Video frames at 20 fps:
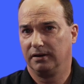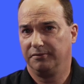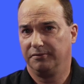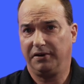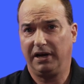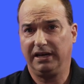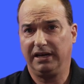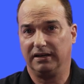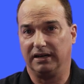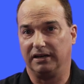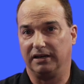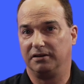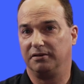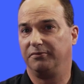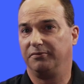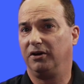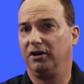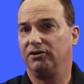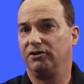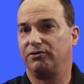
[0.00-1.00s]
Finally, the
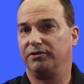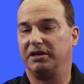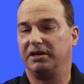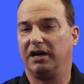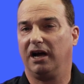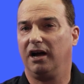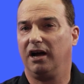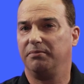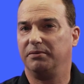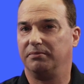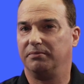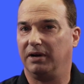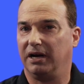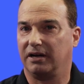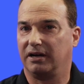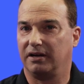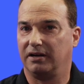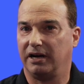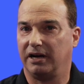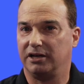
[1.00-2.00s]
voluntary carbon market